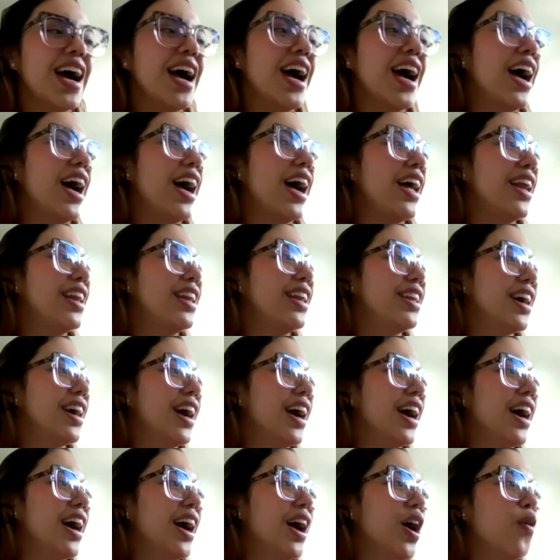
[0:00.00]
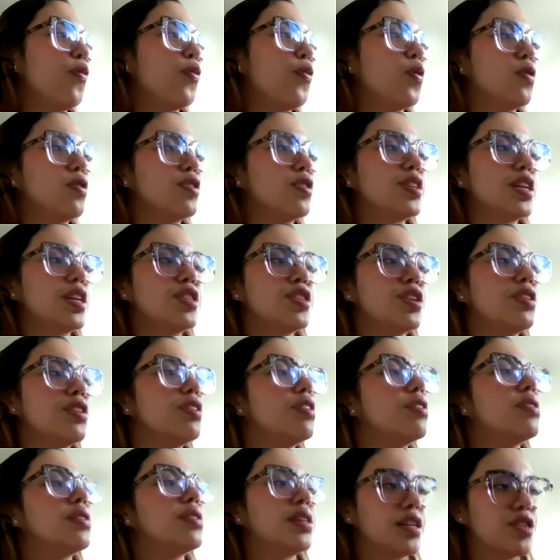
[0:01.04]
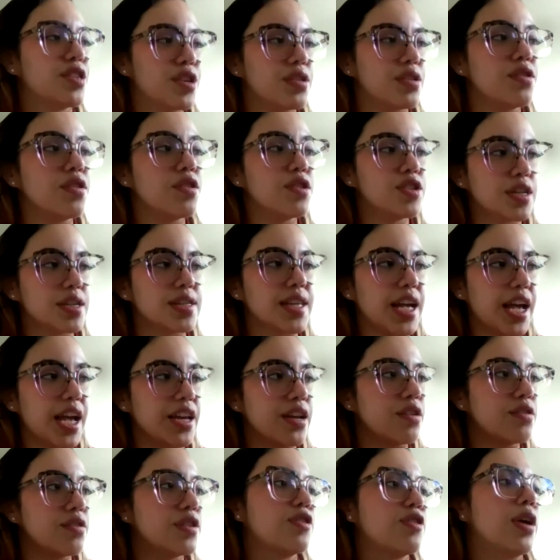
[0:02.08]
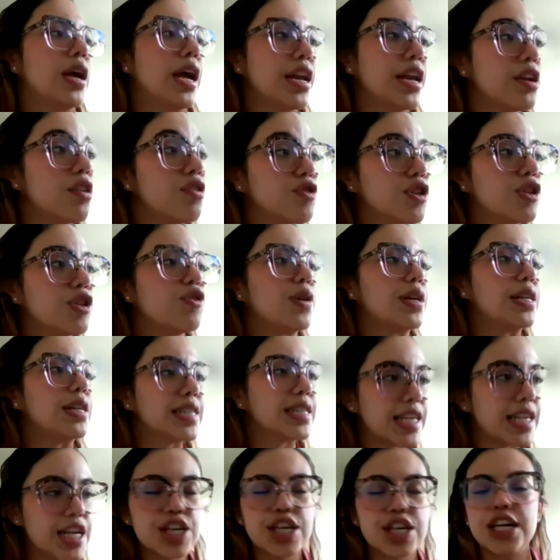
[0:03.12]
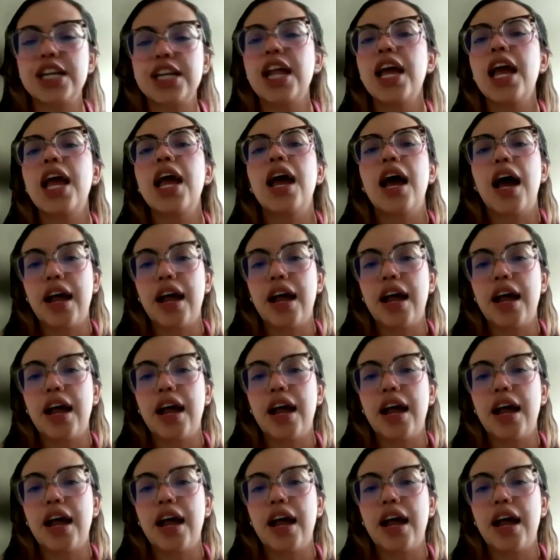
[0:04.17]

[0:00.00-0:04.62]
and of course the gender just energy transition.